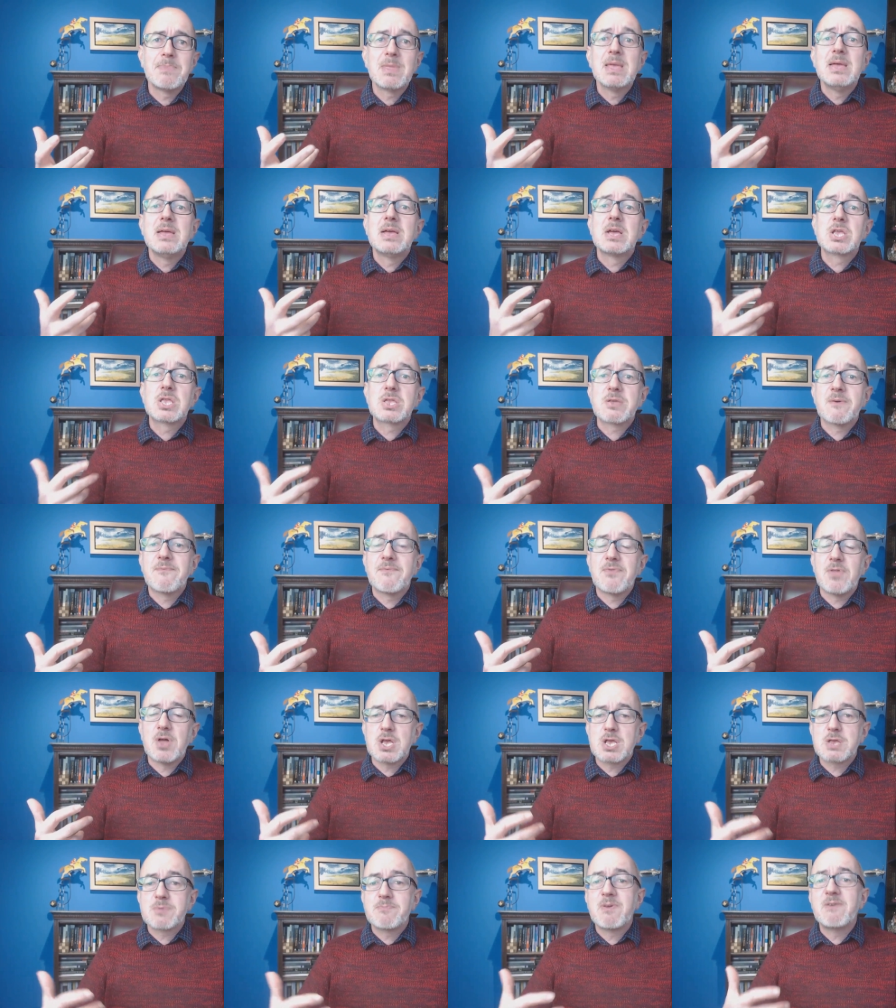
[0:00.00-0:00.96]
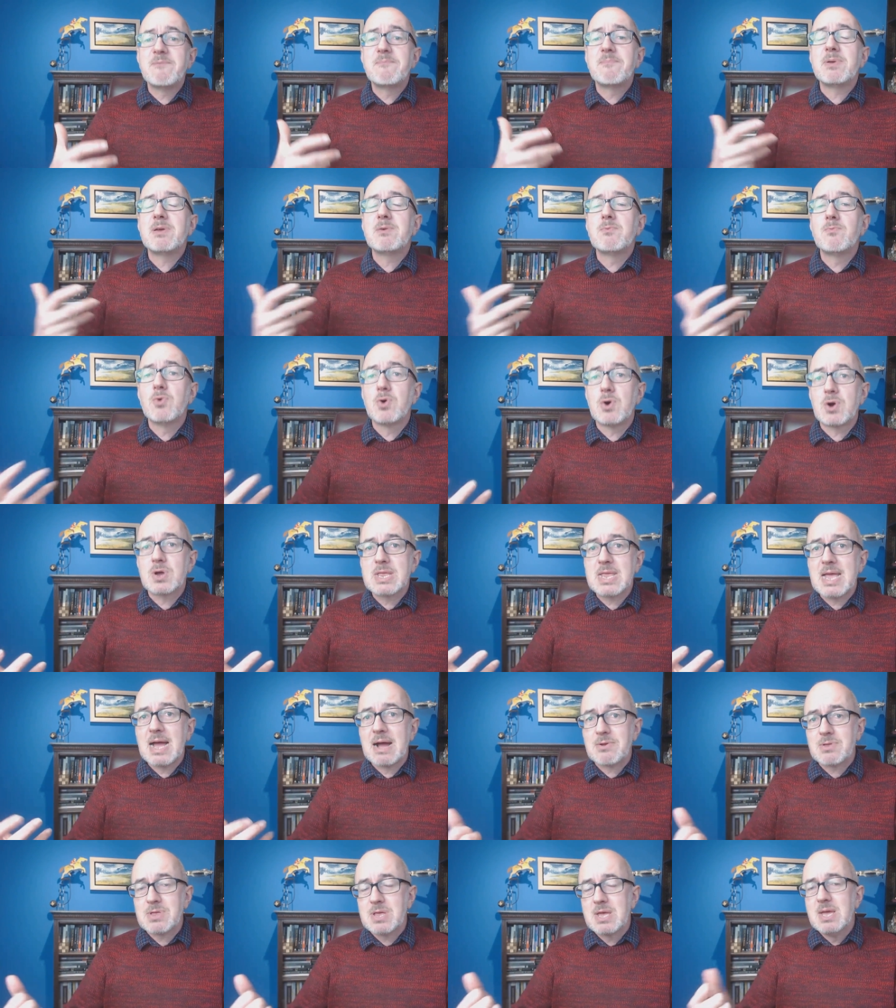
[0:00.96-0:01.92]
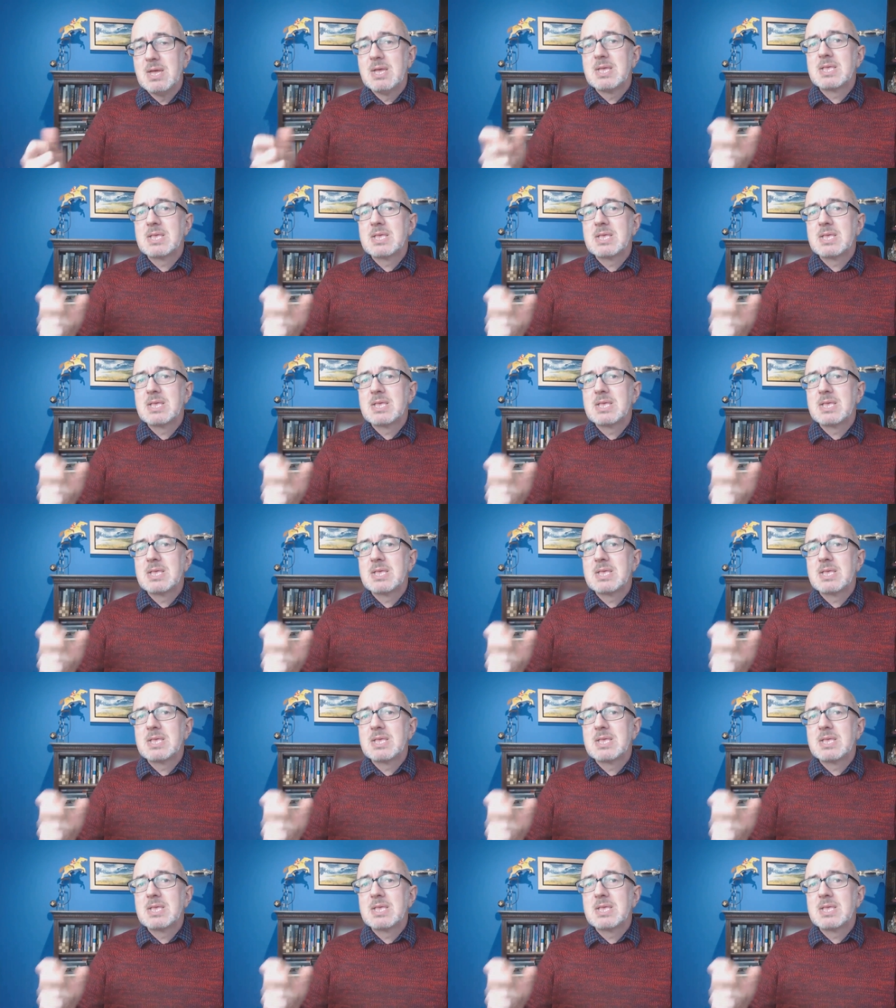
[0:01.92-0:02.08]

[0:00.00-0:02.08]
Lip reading: is the philosophy being worked out.